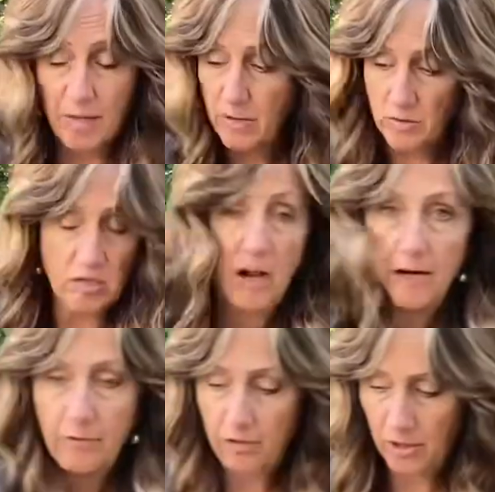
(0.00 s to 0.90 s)
I use it on
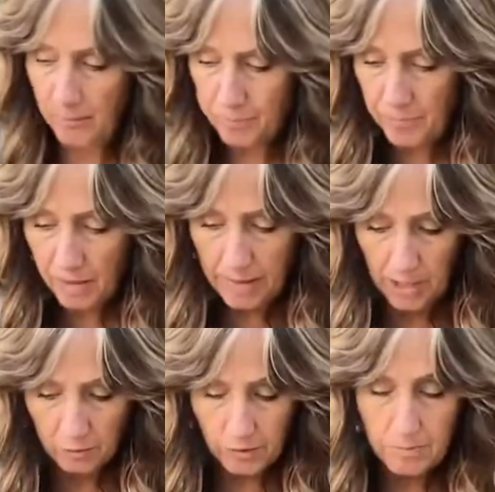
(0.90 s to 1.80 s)
everything.
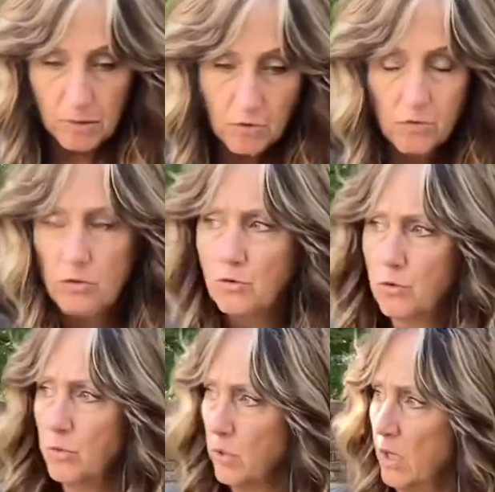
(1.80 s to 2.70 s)
Powdery
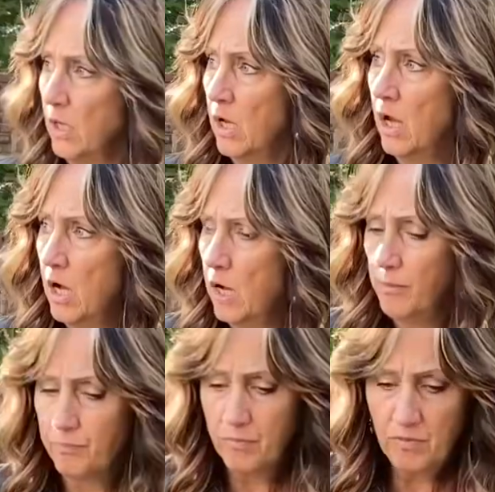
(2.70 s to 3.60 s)
mildew,
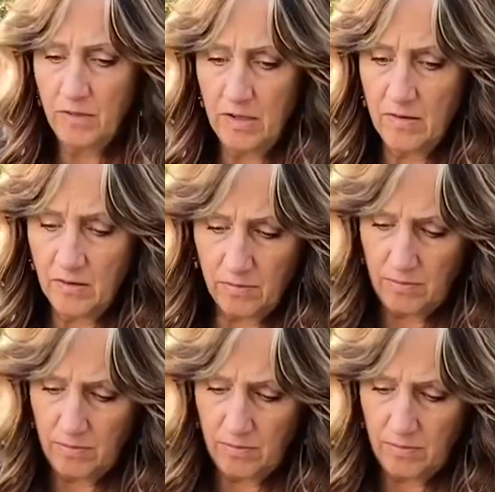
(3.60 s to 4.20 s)
these